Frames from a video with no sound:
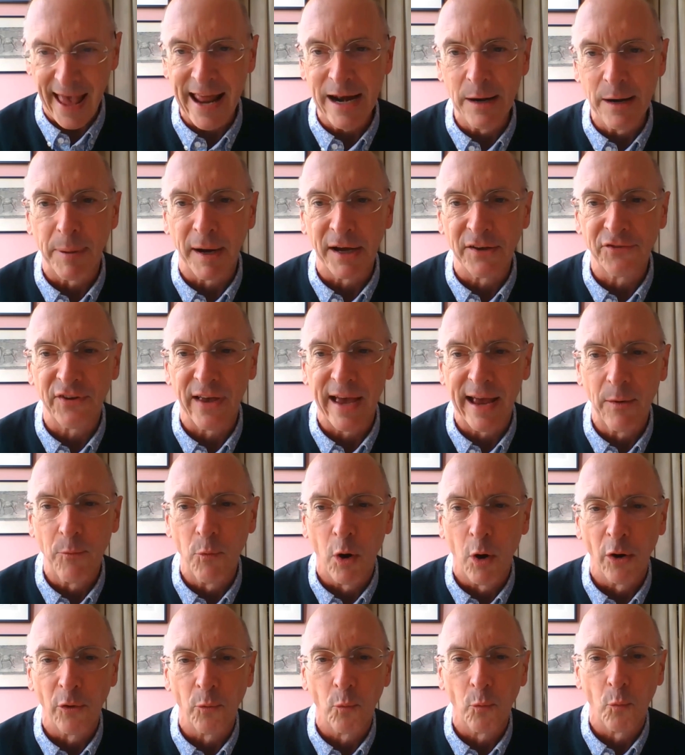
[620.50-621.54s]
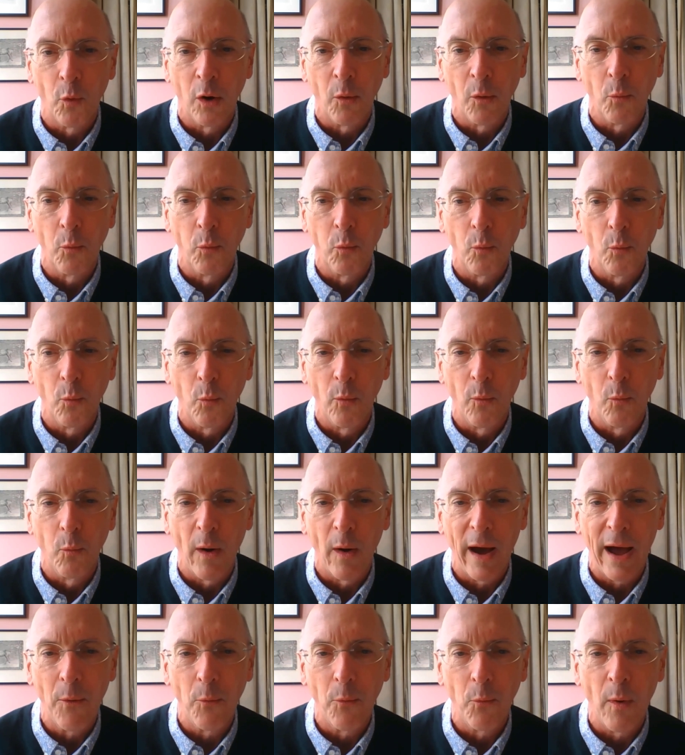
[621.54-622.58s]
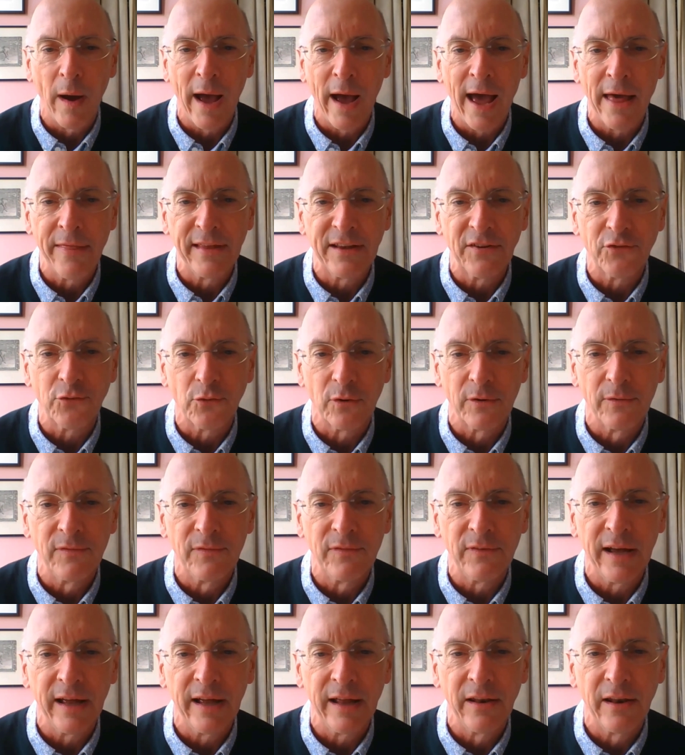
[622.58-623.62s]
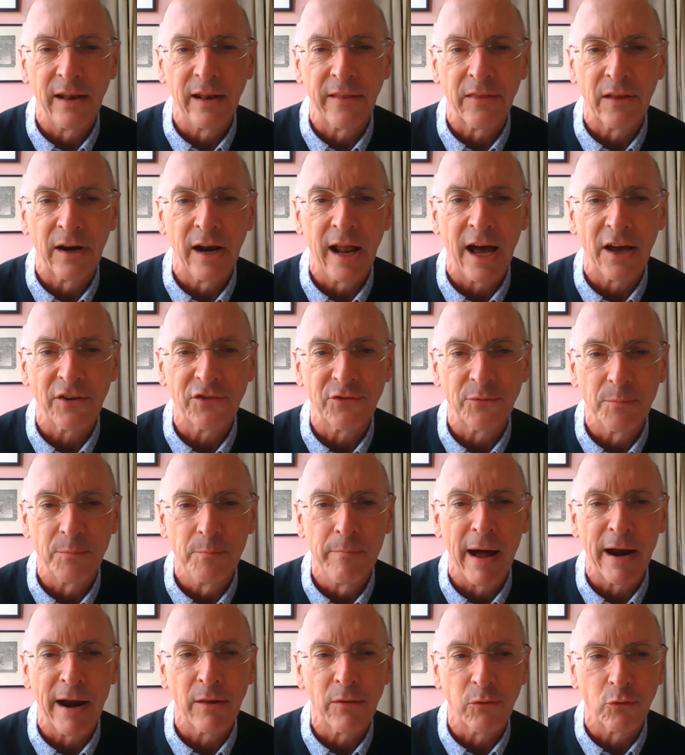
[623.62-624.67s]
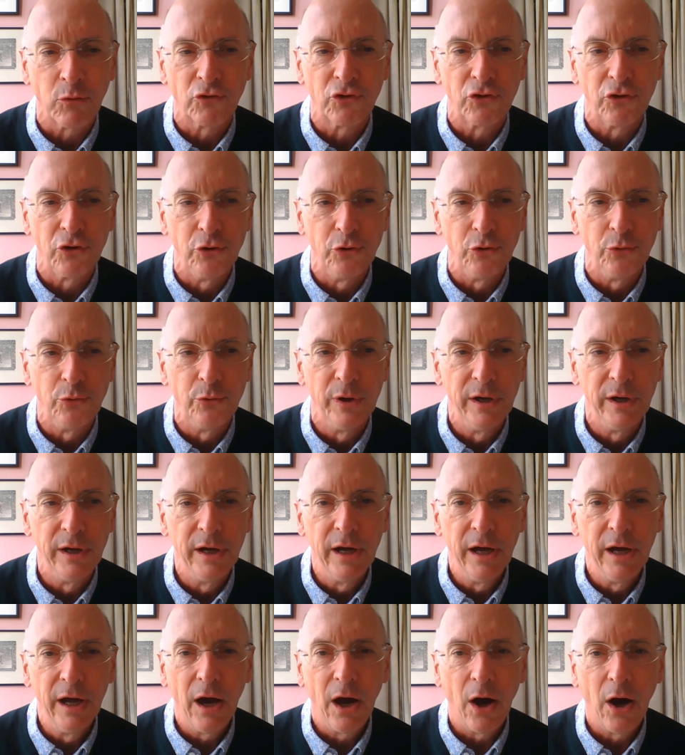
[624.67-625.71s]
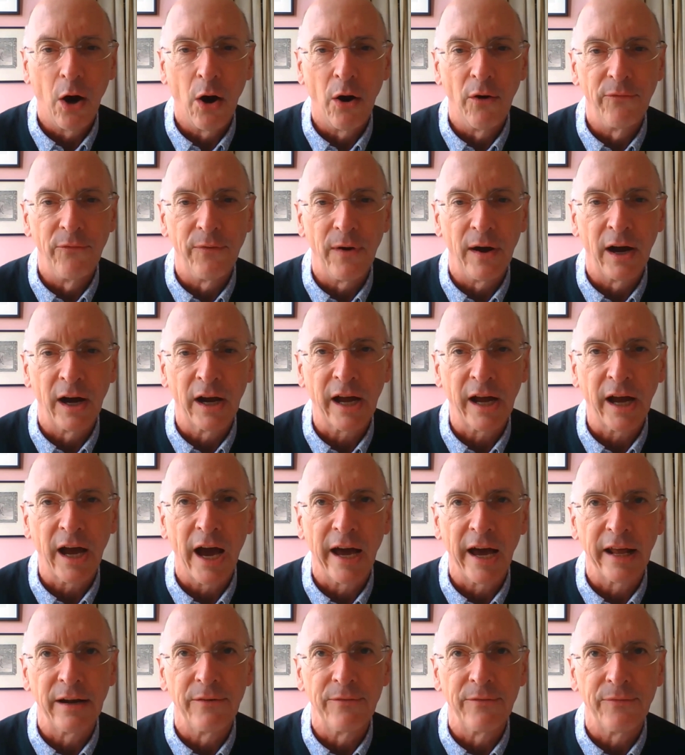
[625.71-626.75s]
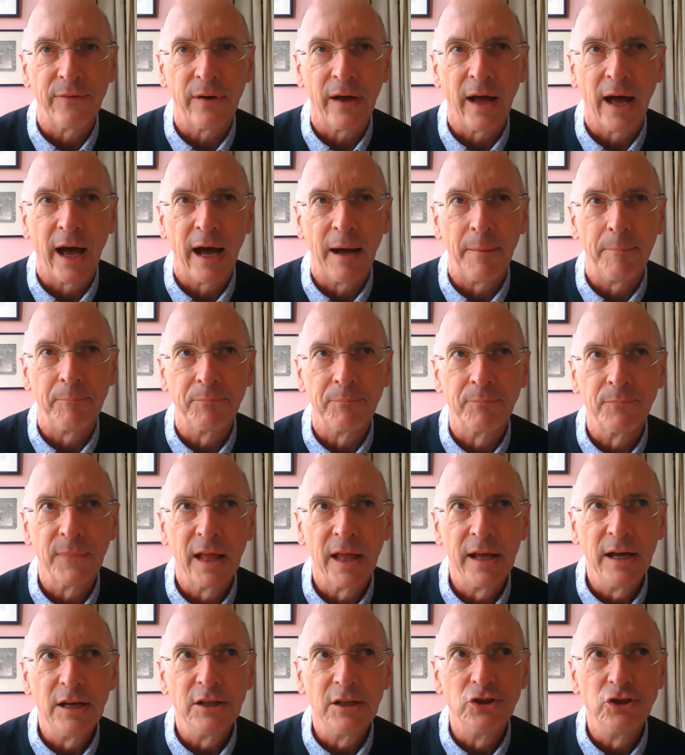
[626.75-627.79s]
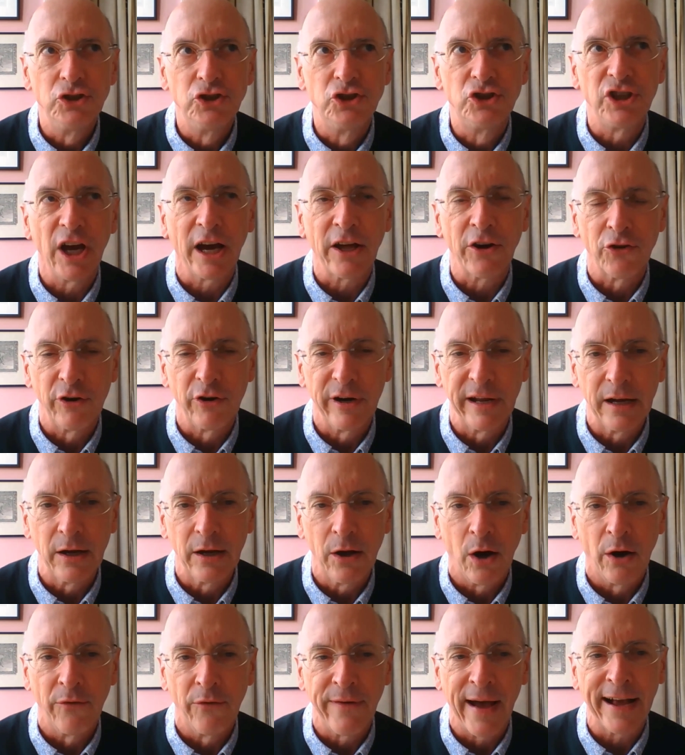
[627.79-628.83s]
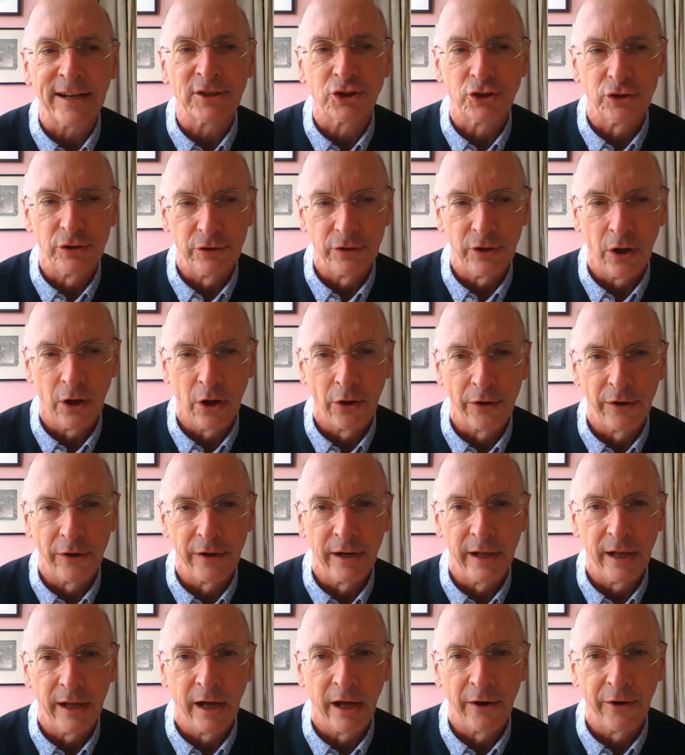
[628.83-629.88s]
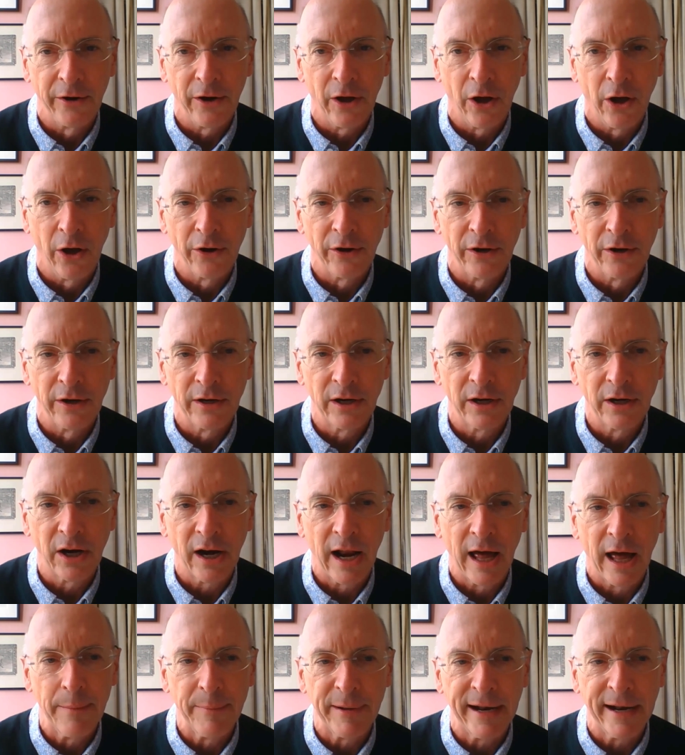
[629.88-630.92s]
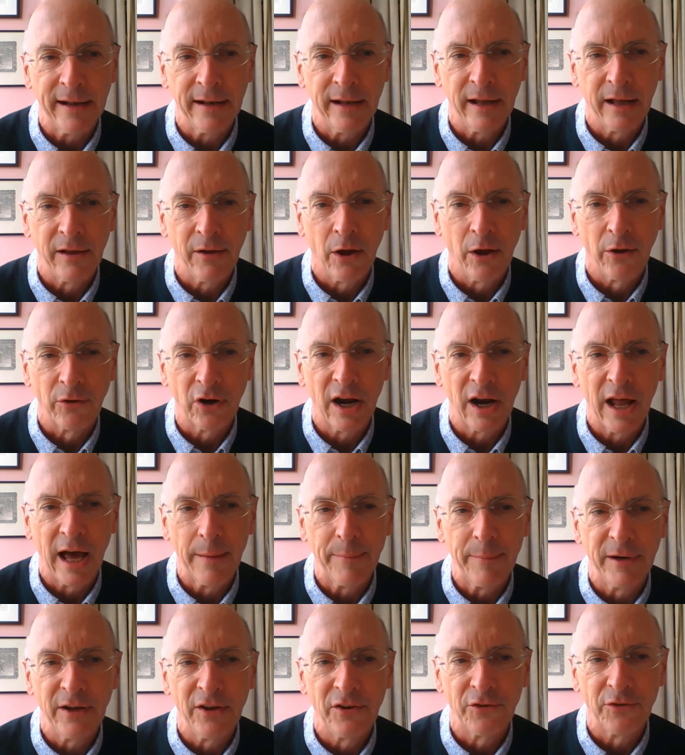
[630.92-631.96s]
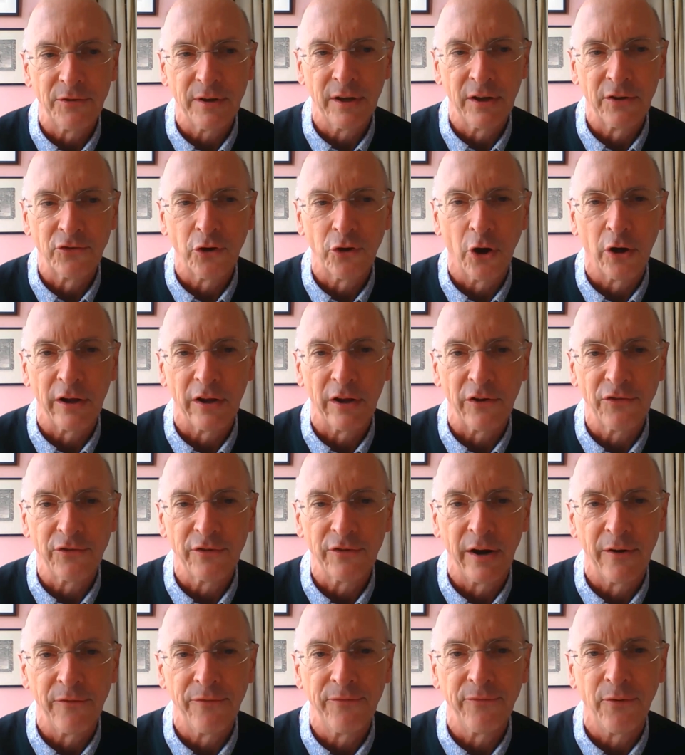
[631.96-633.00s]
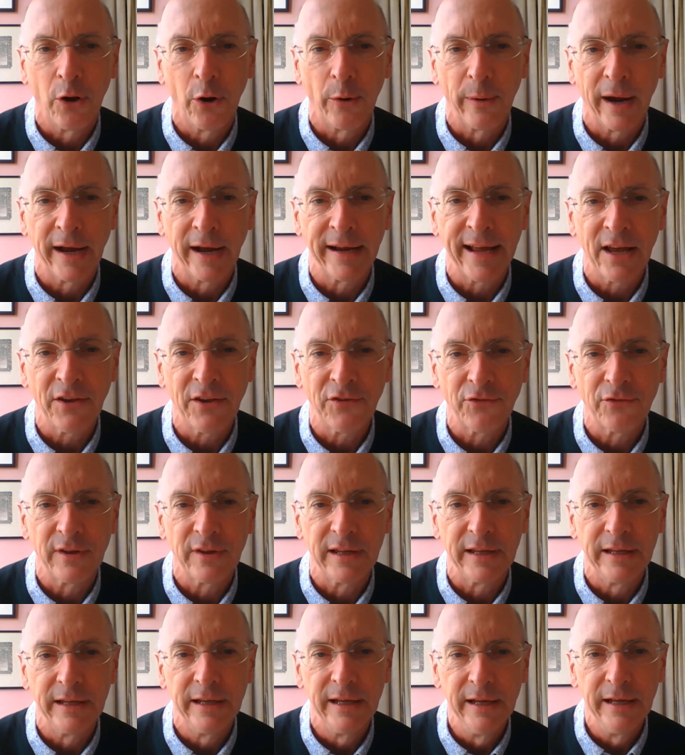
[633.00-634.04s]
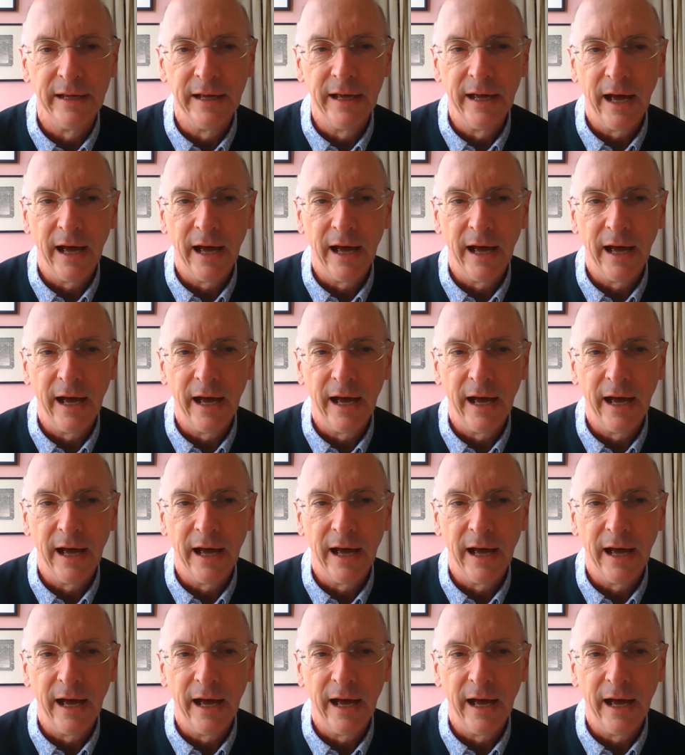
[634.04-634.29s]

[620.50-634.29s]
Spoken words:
end by saying where this sort of the last month or two of a kind of juddering of action on climate has got us. You know, following, I guess, the